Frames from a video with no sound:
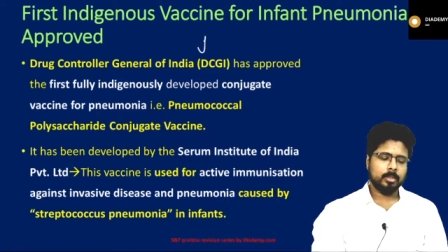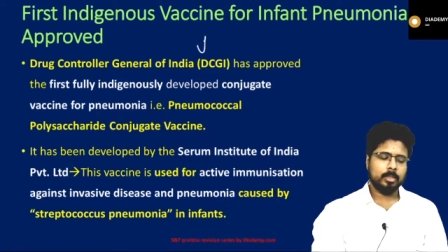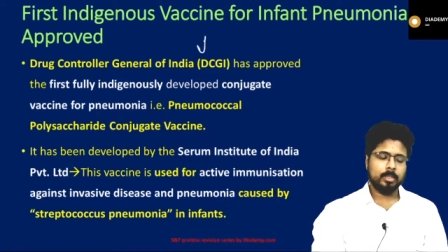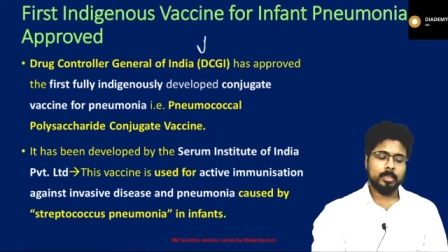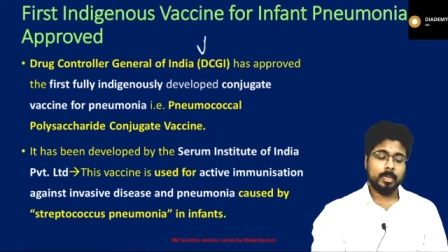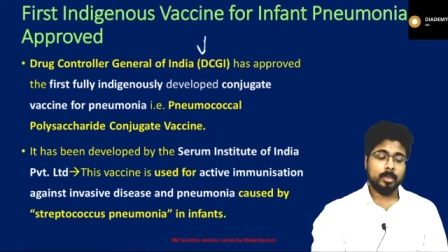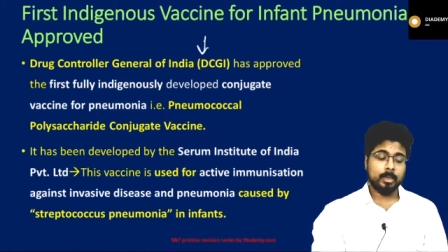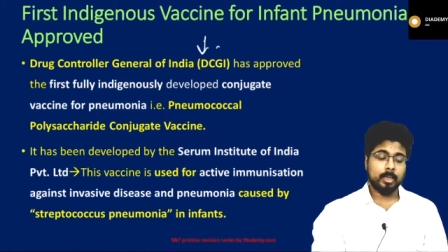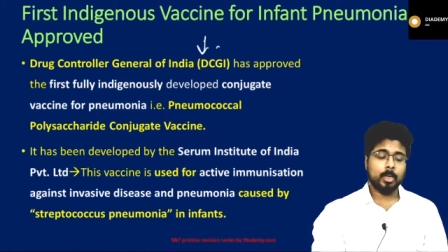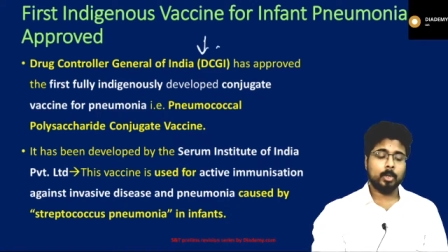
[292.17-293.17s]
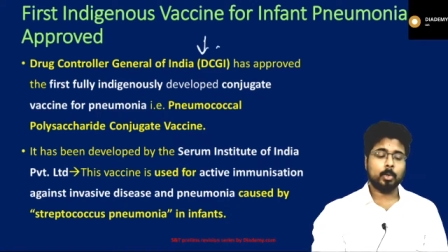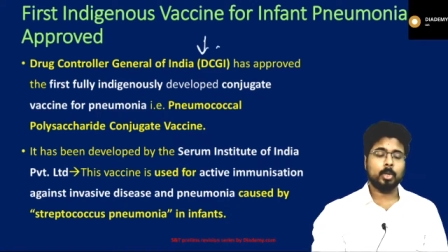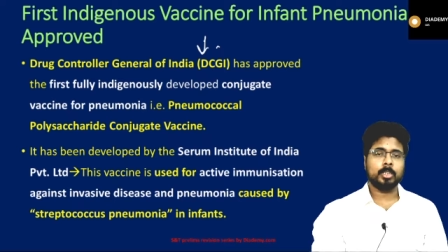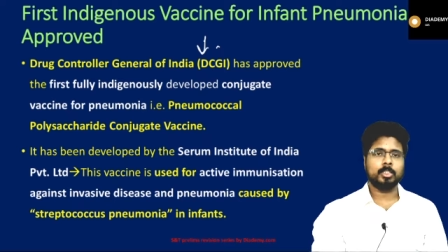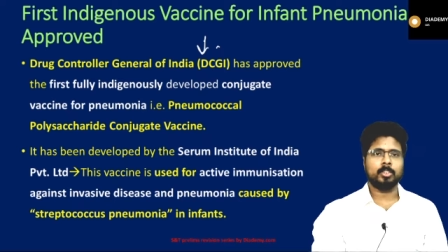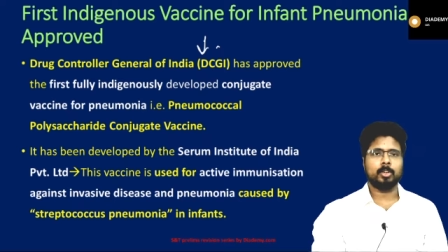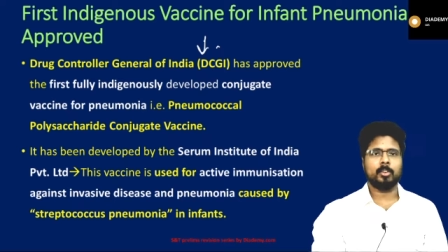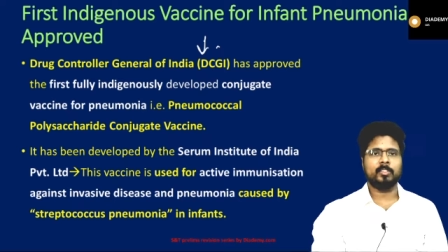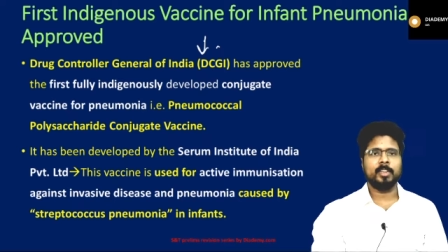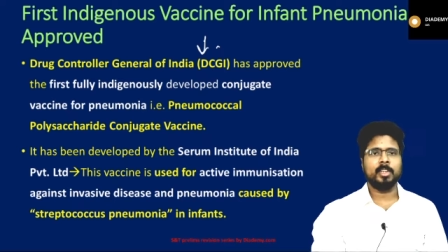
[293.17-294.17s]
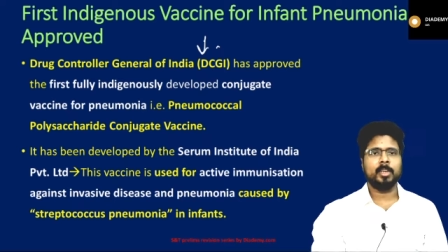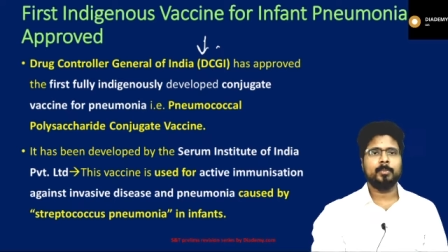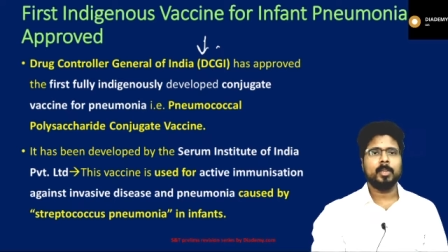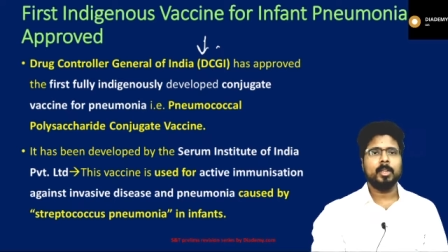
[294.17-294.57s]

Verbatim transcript: the drug controller general of India.